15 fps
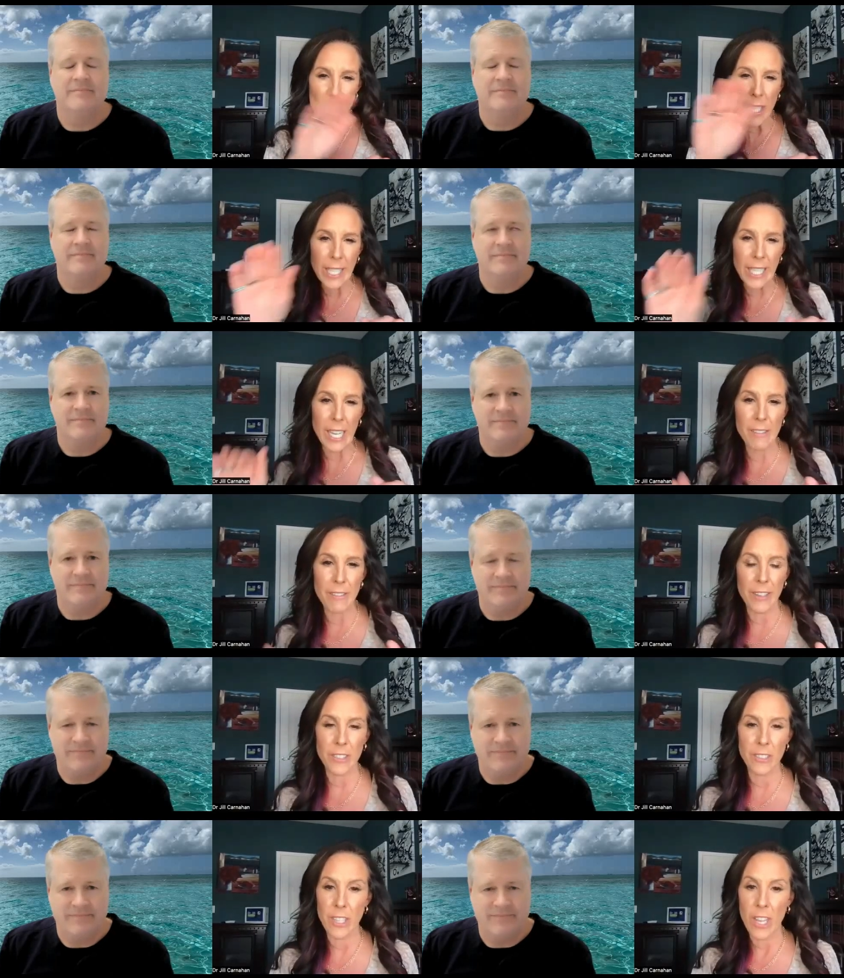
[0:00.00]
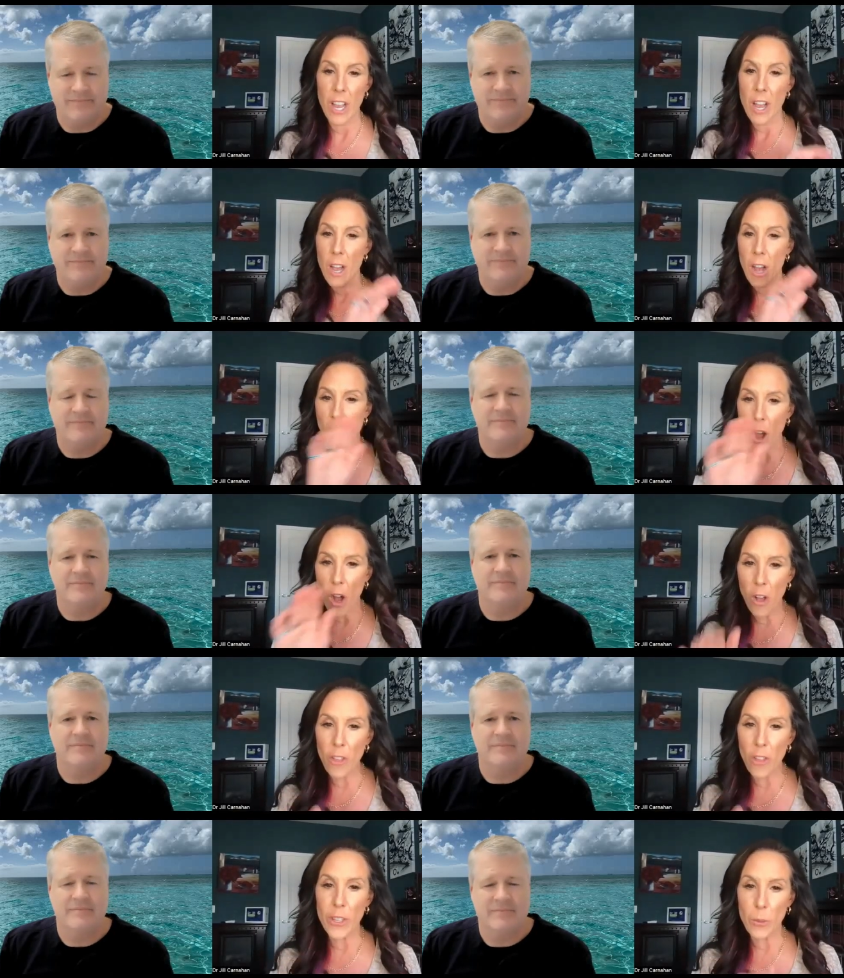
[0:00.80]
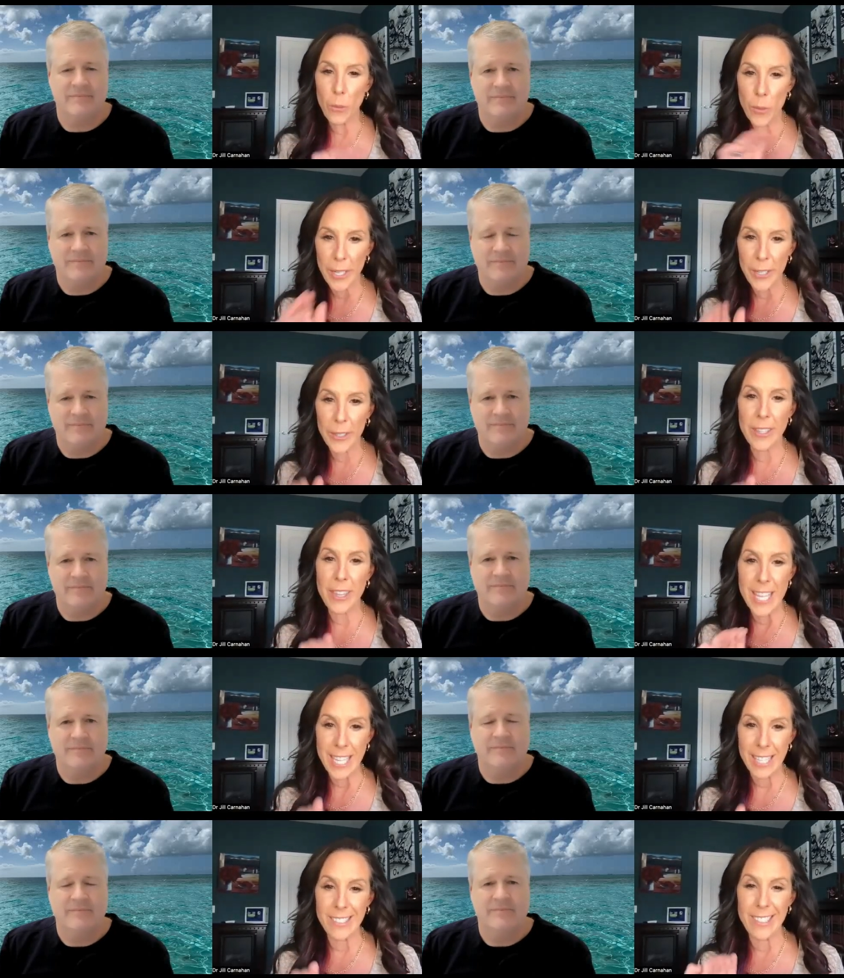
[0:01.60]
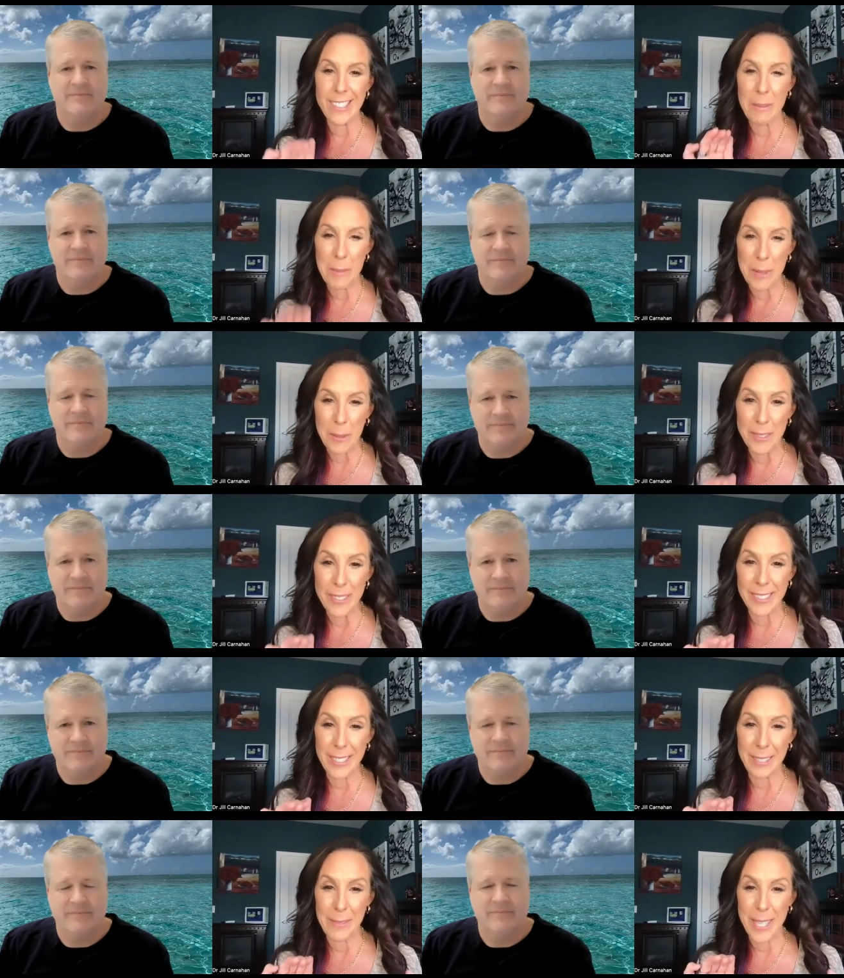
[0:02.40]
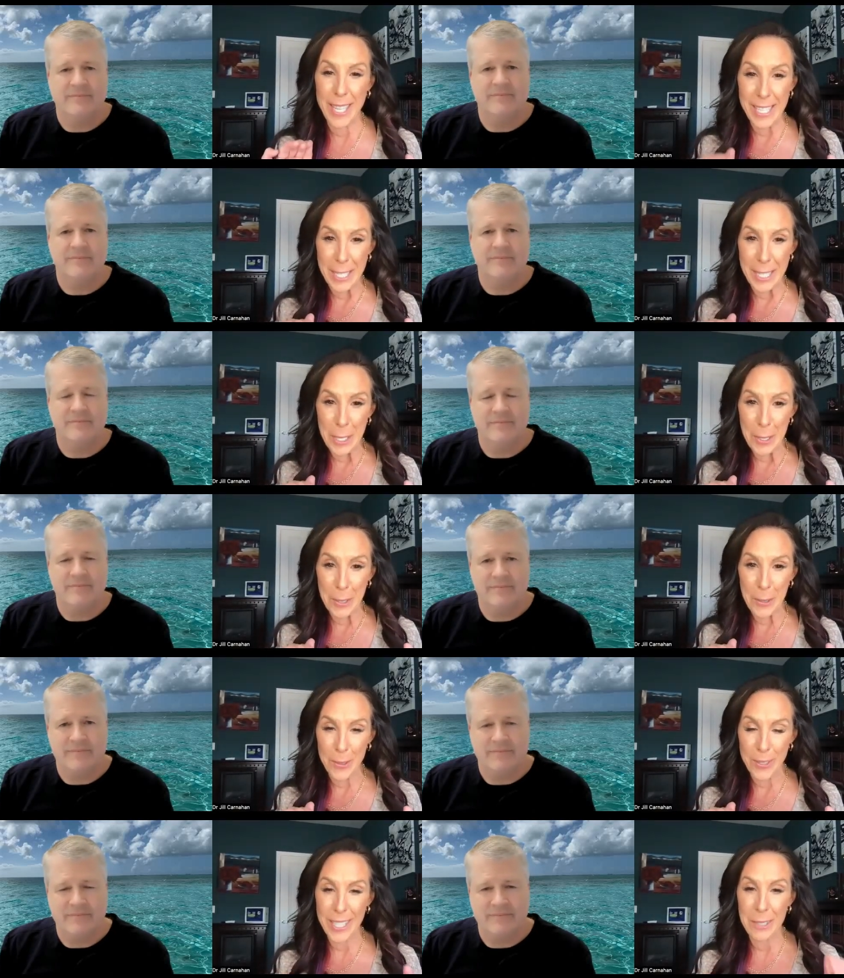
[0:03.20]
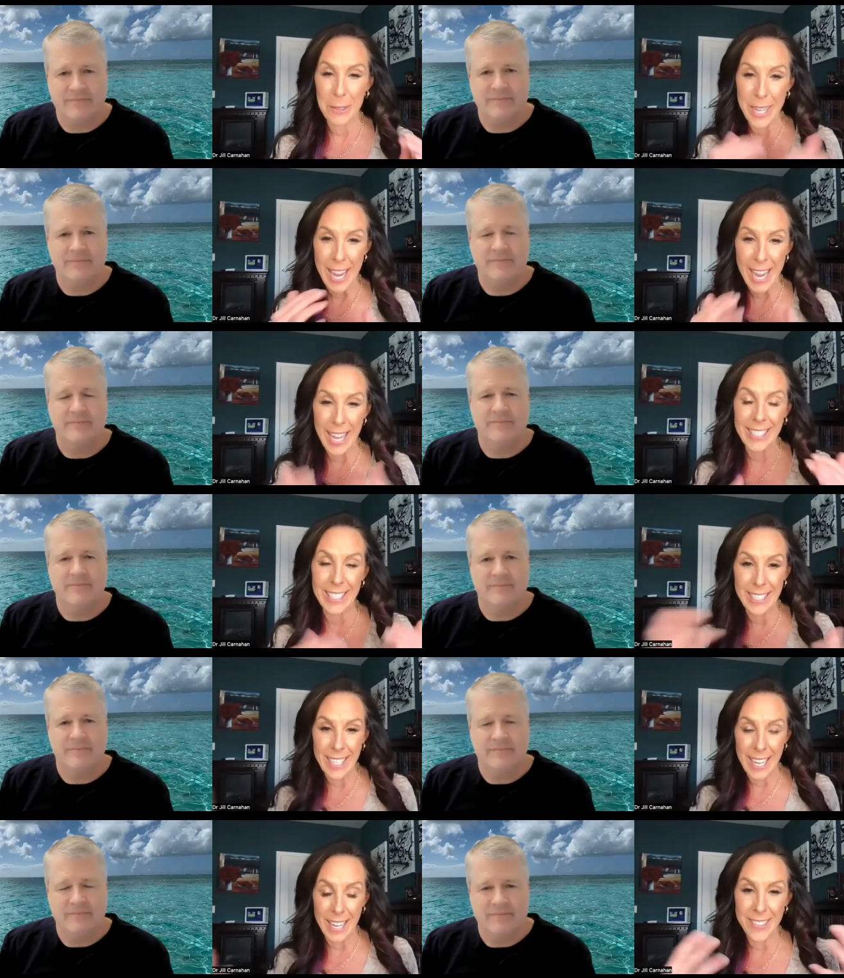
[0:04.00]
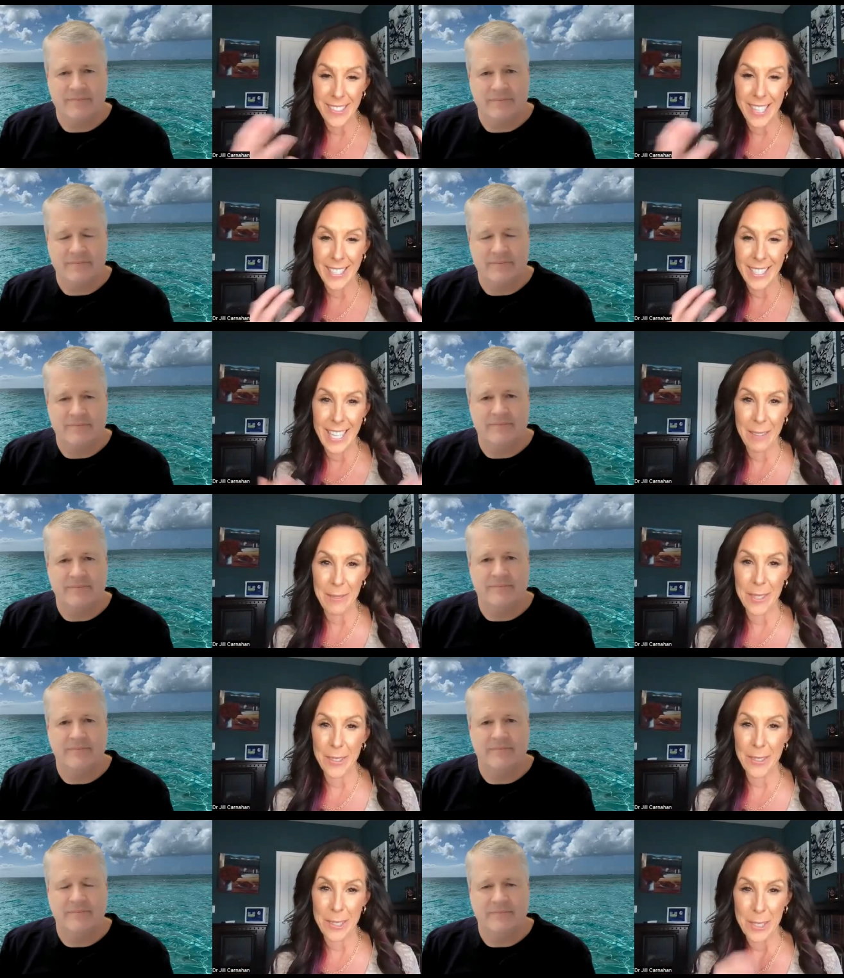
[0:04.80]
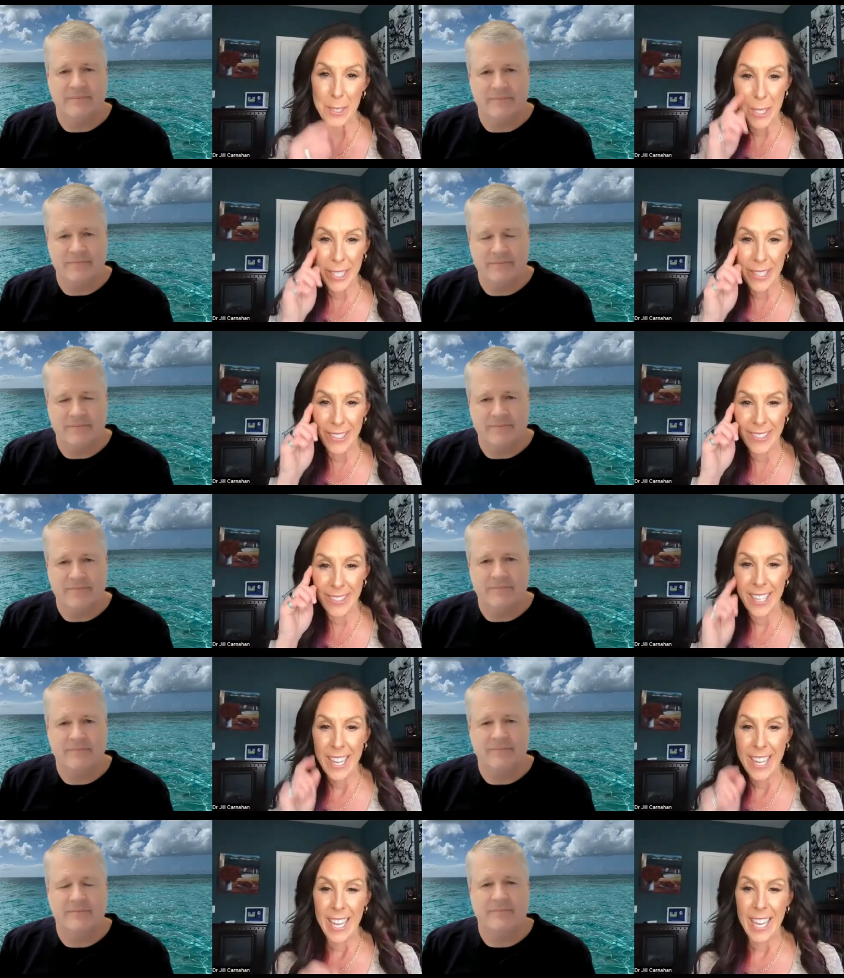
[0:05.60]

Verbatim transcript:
Speaker 1: really covers all the weird things the immune system can do in reacting to outside chemicals or triggers.